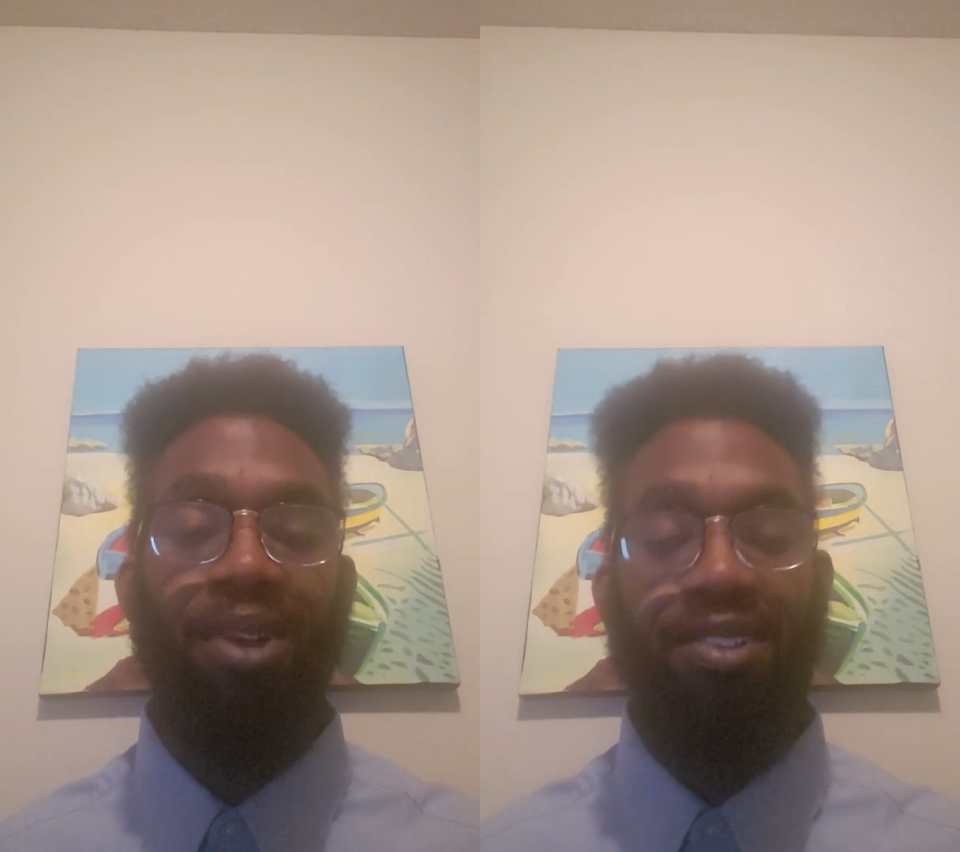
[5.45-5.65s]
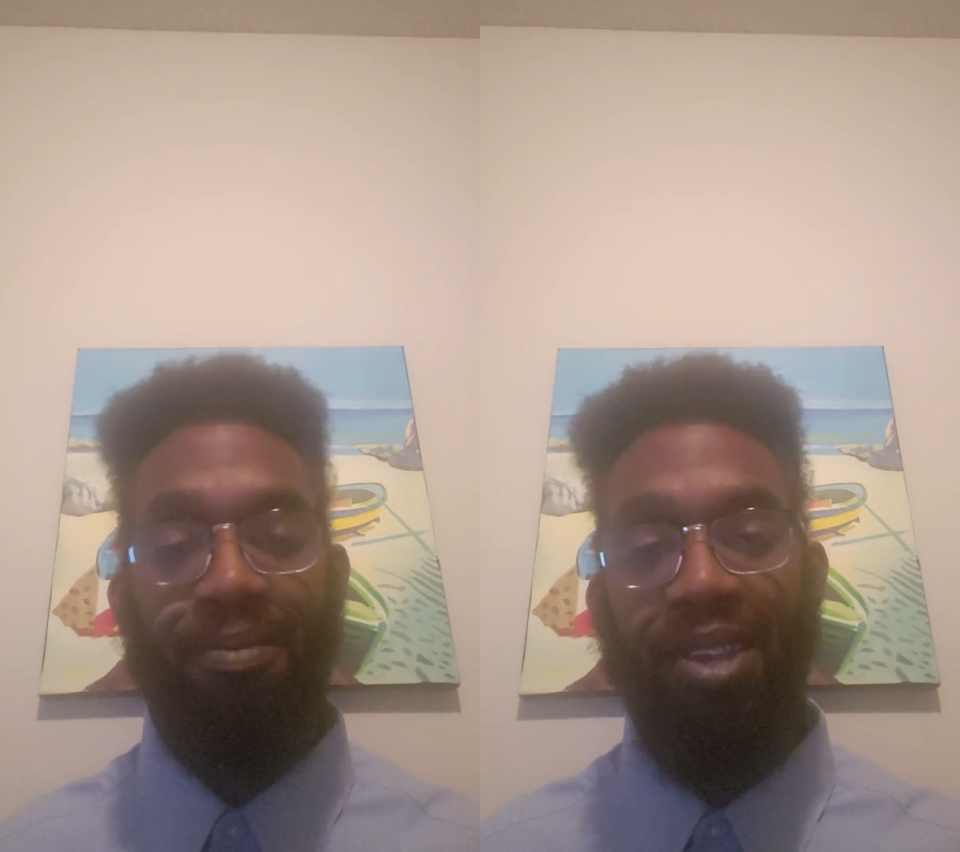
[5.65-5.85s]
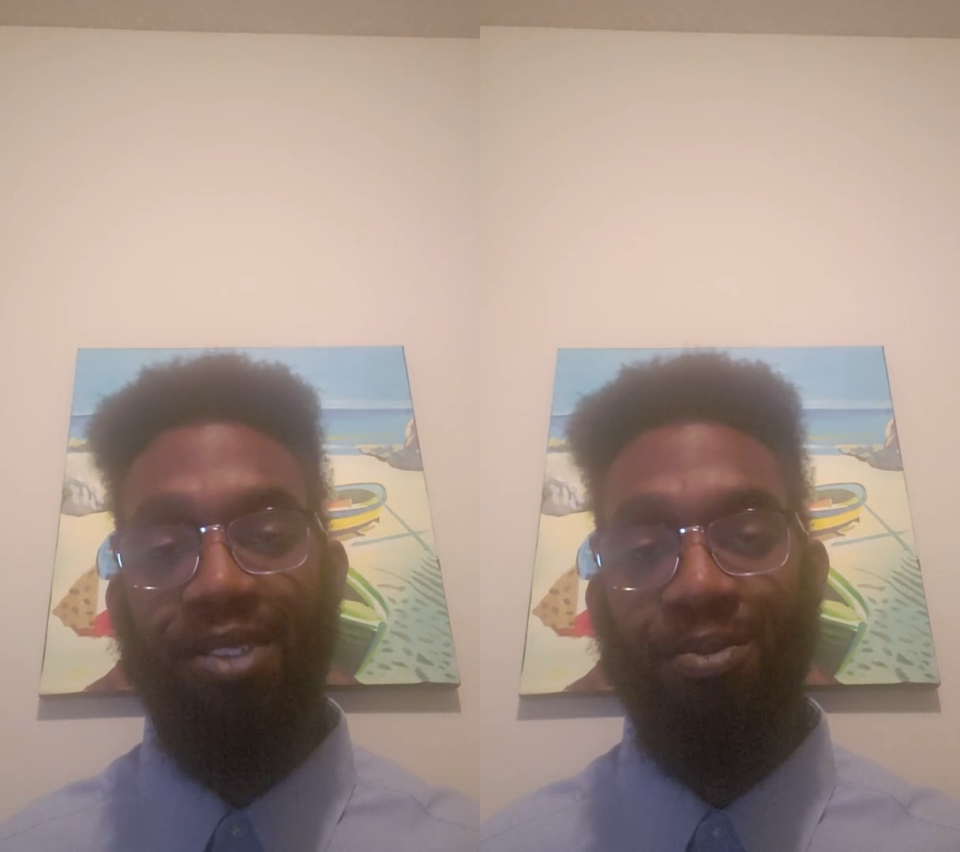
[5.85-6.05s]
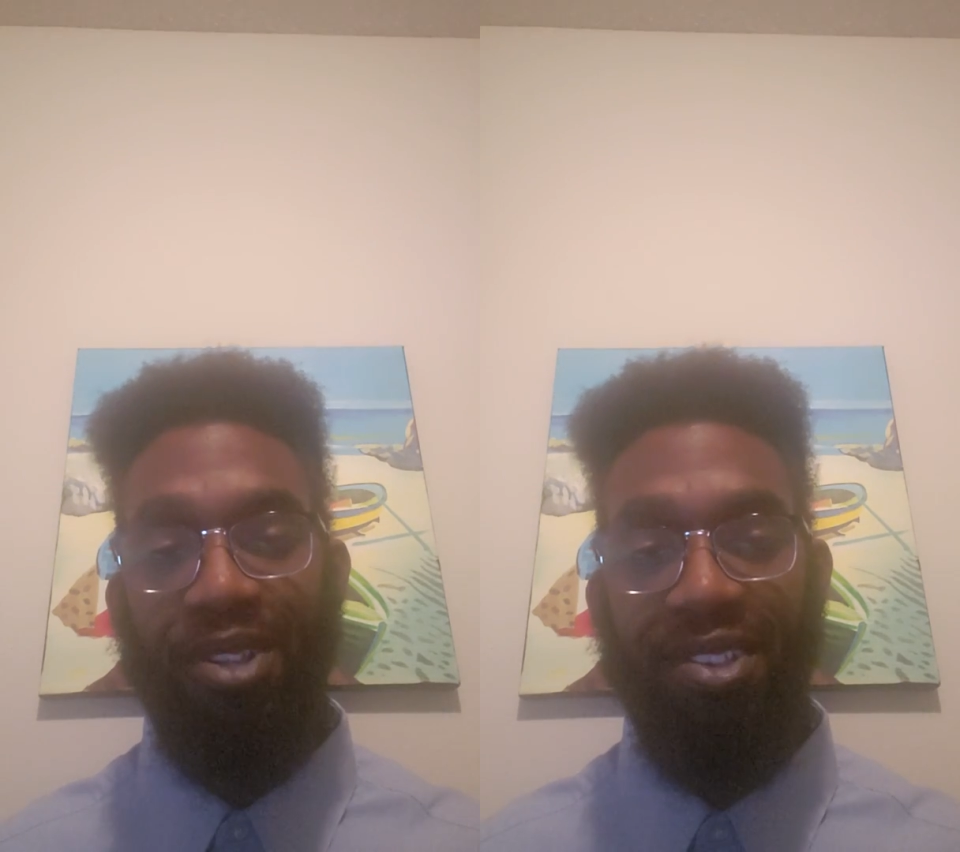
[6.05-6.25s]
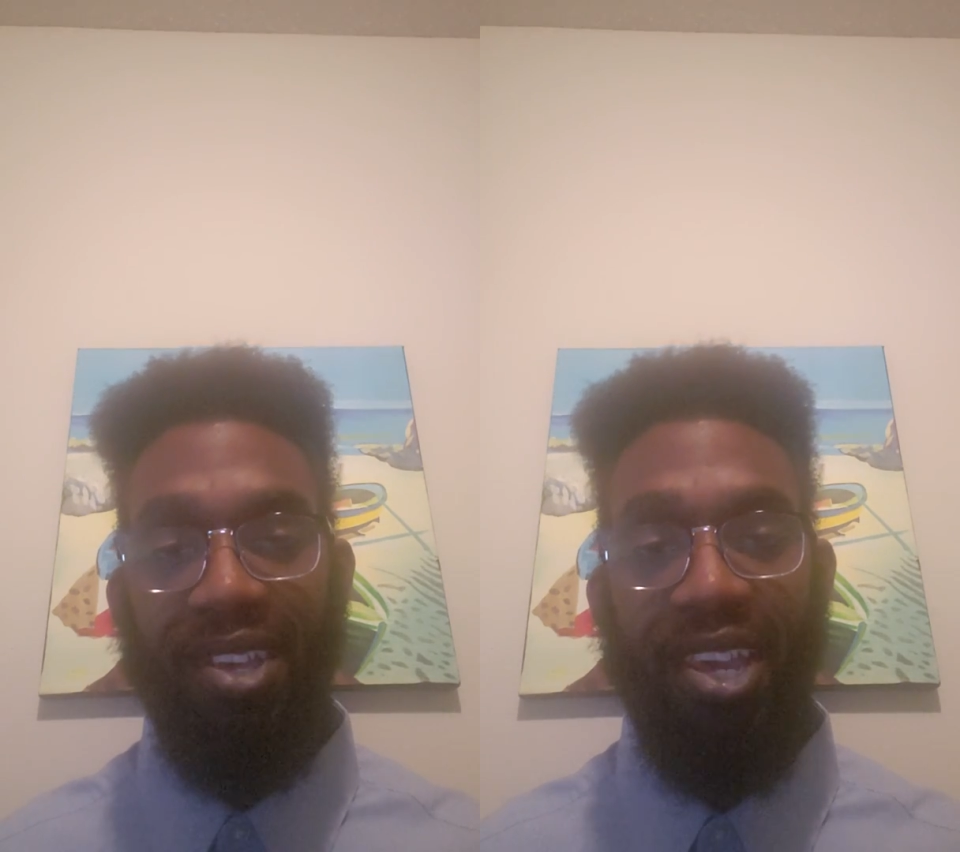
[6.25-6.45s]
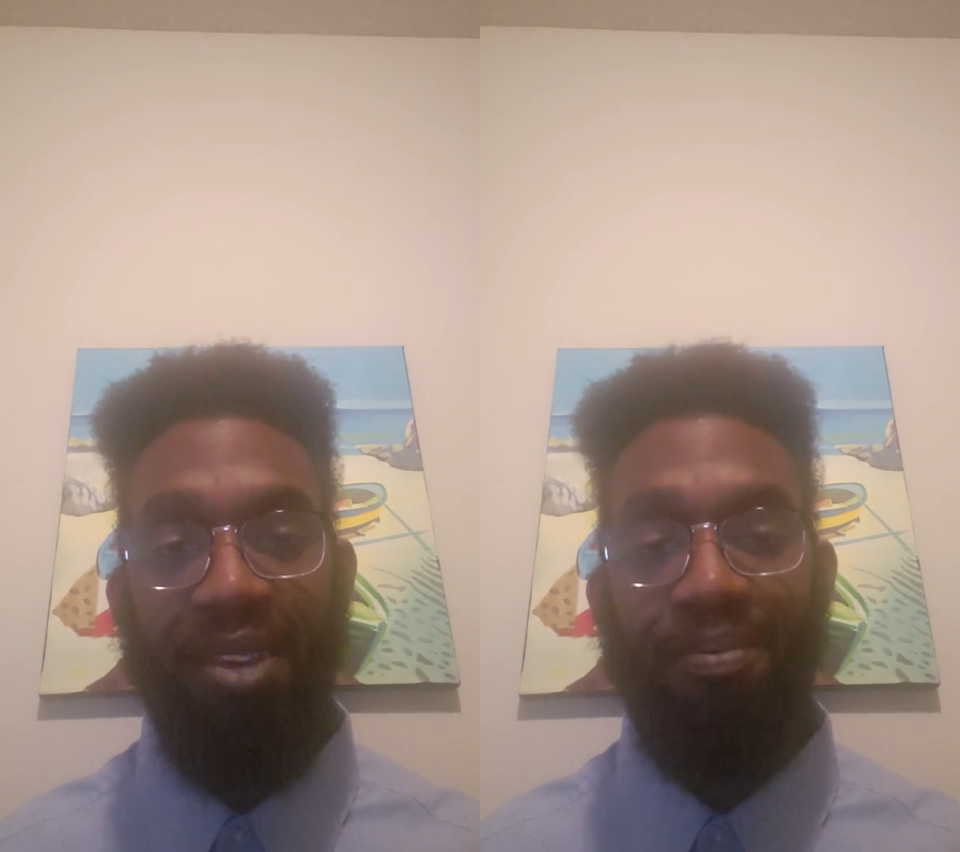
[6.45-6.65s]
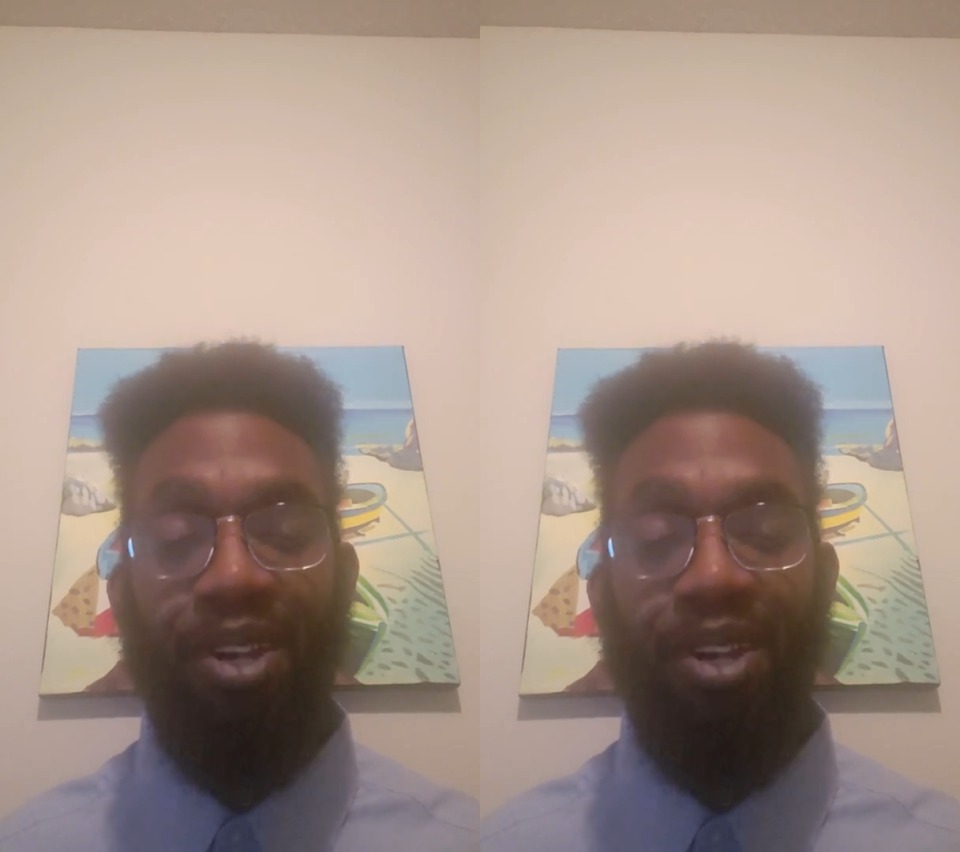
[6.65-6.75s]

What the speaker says: resumes once again.